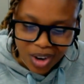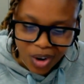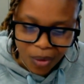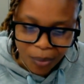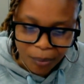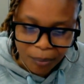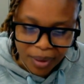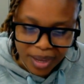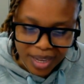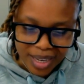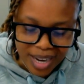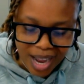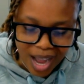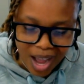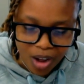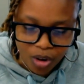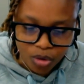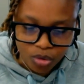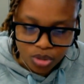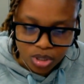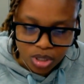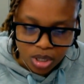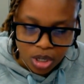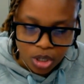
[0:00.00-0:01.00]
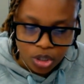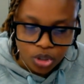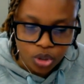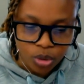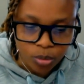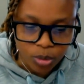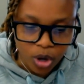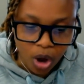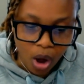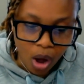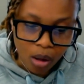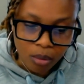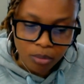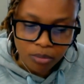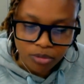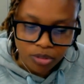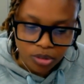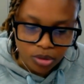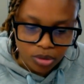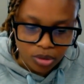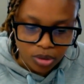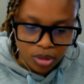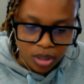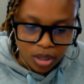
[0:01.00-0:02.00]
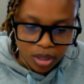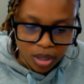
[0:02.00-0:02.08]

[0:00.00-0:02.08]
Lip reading: are made out to be harmful,